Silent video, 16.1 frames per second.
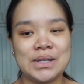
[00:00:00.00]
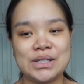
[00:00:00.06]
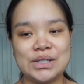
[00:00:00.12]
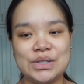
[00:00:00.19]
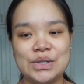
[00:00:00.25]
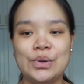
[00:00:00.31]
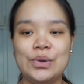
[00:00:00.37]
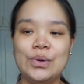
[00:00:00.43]

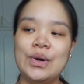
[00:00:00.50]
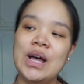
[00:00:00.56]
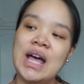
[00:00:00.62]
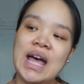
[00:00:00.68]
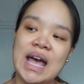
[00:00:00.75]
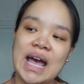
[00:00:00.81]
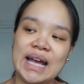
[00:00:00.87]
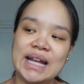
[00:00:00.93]
So
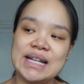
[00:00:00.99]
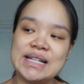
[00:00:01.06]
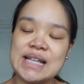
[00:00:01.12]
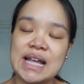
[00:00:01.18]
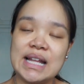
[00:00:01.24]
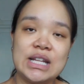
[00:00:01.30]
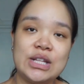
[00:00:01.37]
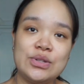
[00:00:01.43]
I
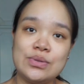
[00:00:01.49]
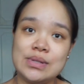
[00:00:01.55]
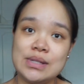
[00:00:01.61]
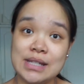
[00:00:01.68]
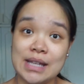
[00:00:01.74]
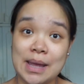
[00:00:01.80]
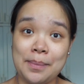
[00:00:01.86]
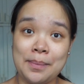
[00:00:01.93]
decided to
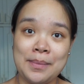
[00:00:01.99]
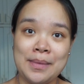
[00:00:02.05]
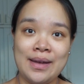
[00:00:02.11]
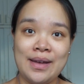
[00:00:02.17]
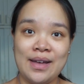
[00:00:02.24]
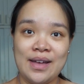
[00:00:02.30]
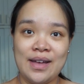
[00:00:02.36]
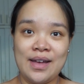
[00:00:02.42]
skip
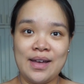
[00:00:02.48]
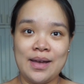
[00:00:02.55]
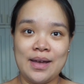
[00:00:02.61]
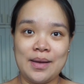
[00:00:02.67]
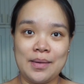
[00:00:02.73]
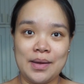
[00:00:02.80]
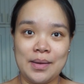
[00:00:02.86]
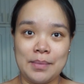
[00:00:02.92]

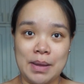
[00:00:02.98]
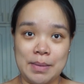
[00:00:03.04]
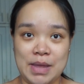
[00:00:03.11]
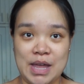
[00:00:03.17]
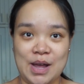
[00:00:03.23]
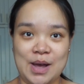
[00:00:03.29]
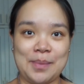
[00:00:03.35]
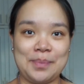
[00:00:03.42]
my
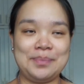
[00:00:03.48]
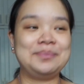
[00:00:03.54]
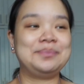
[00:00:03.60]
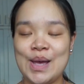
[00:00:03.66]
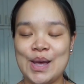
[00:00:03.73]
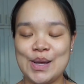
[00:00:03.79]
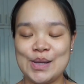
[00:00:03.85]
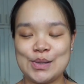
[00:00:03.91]
makeup.
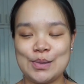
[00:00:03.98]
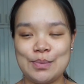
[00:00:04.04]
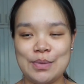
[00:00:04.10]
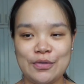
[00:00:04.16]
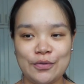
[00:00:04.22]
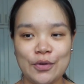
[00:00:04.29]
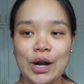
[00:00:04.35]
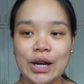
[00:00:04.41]
So
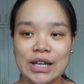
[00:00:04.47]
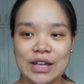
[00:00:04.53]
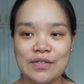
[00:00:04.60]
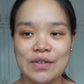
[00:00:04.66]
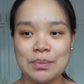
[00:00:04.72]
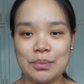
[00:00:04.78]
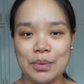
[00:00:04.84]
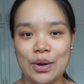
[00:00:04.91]
before
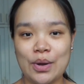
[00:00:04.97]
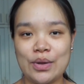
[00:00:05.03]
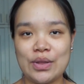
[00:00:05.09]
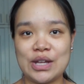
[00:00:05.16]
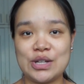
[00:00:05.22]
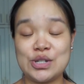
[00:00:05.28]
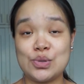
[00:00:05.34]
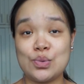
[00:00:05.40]
giving birth,
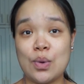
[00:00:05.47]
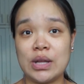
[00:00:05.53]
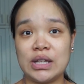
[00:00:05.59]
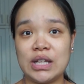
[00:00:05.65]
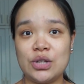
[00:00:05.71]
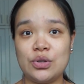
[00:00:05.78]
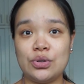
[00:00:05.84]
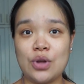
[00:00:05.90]
I just
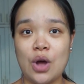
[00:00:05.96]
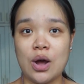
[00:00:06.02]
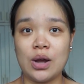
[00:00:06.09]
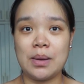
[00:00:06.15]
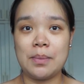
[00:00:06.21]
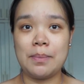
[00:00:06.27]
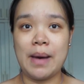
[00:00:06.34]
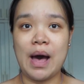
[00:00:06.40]
wanted to
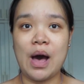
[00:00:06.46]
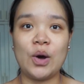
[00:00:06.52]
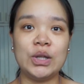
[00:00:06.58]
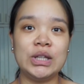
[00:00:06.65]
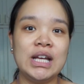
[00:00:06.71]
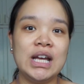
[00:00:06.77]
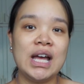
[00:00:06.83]
talk about